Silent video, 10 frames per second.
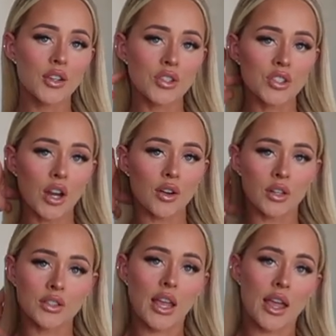Just chuck on
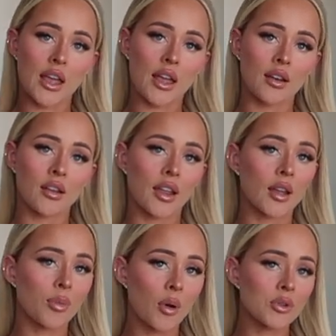a tan,
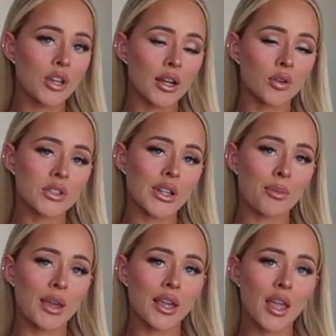like, bomber jacket or
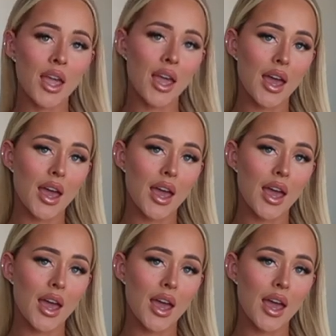something.